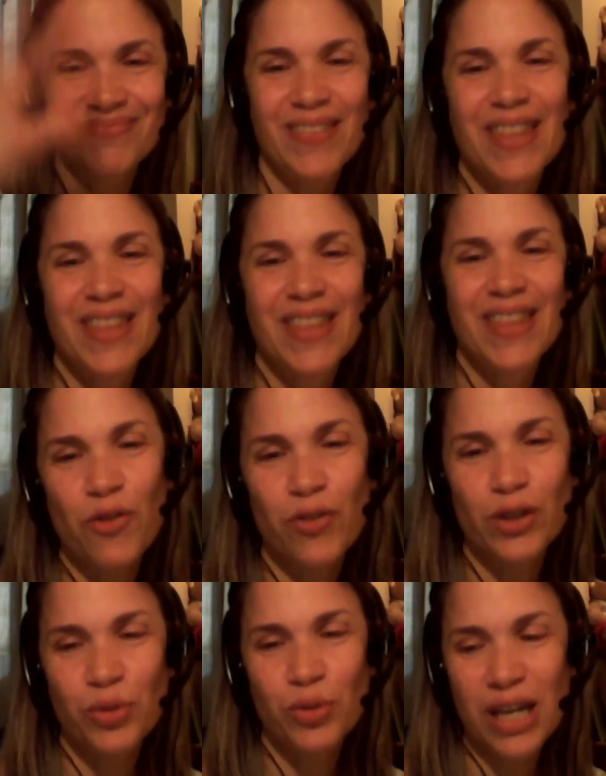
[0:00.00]
Thank you
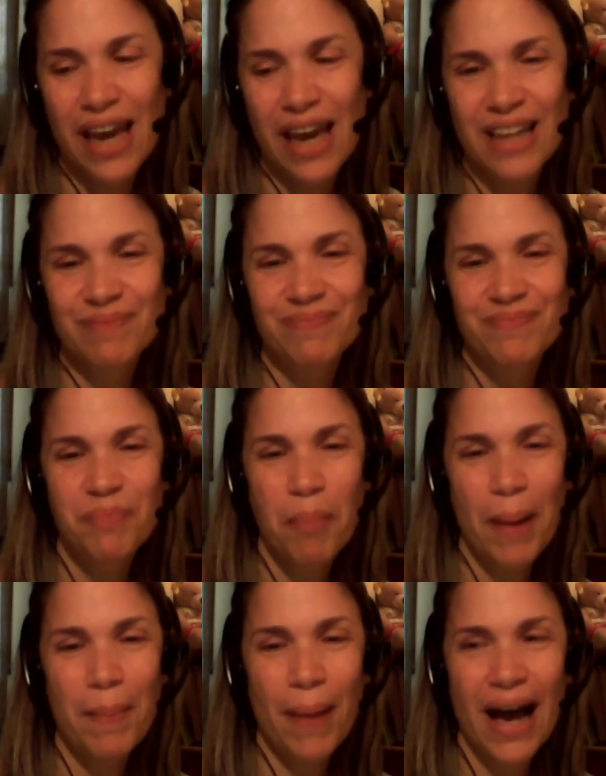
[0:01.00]
for tuning in.
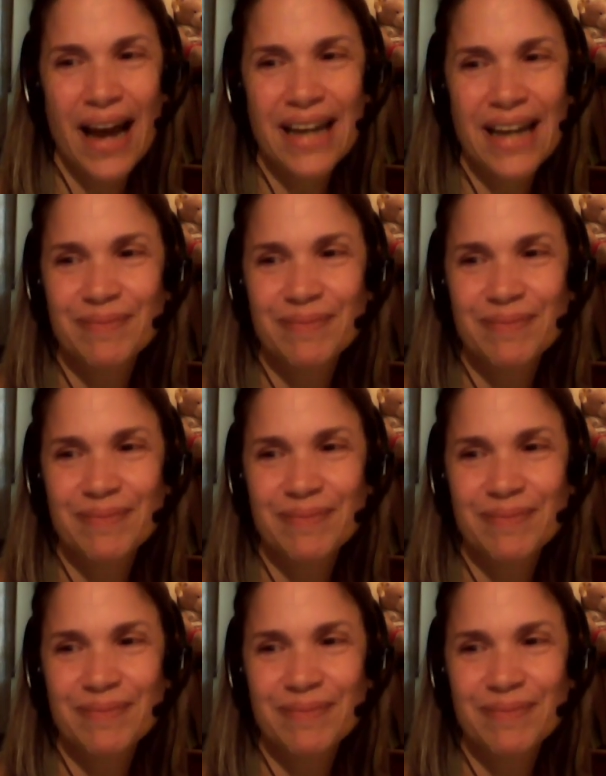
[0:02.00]
Bye-bye.